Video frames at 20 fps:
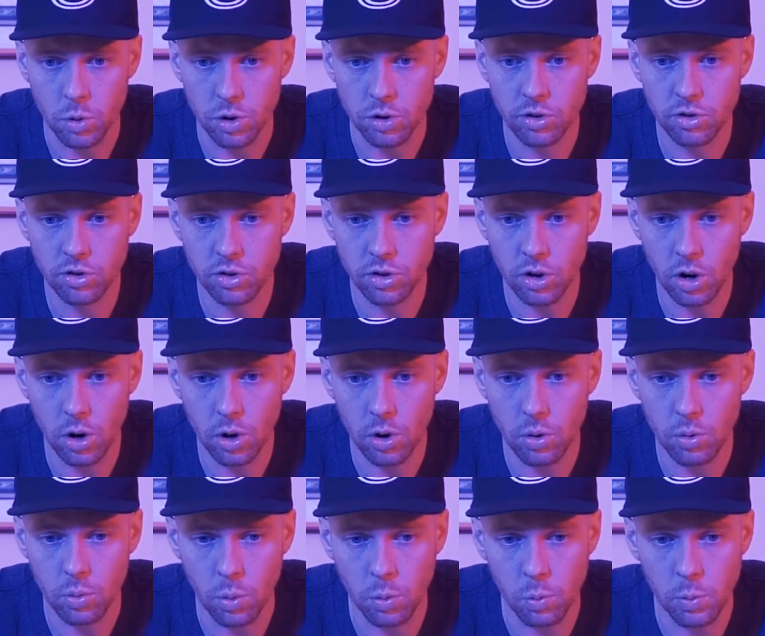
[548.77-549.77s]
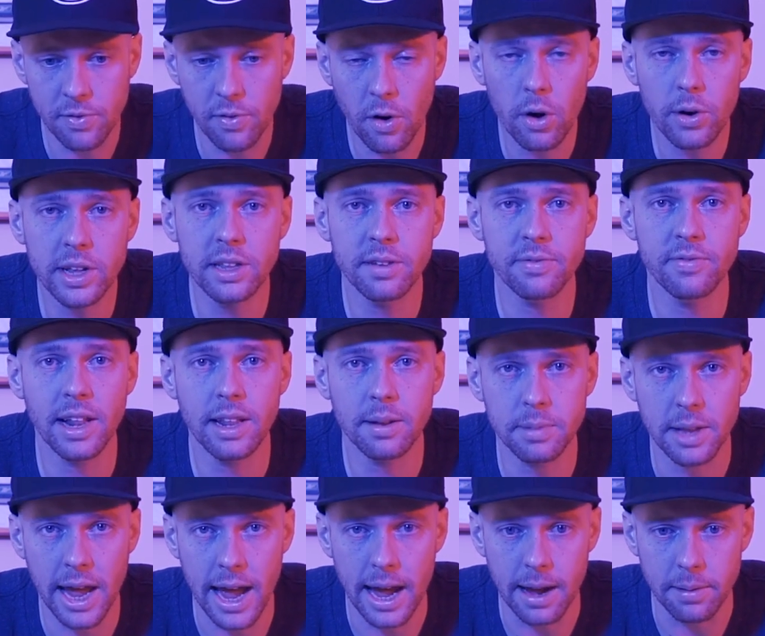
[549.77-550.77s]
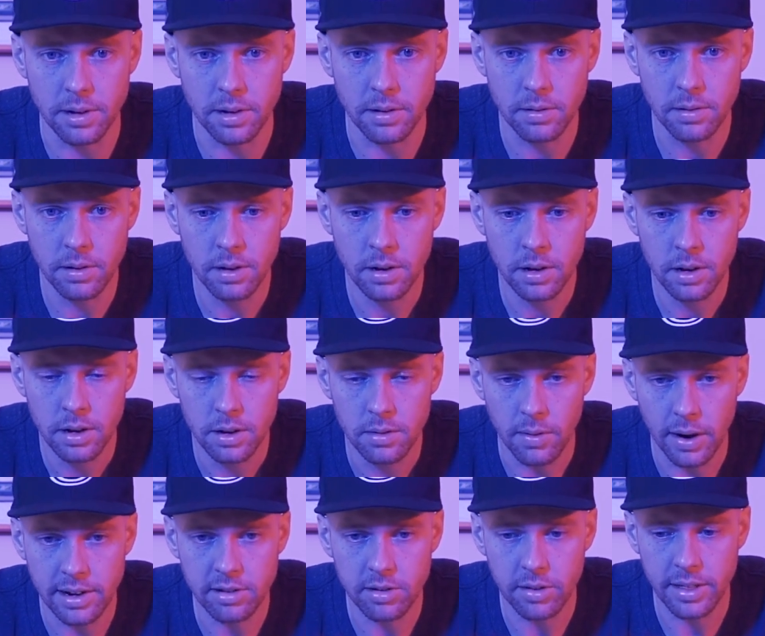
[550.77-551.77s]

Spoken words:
we've already developed the habit, right?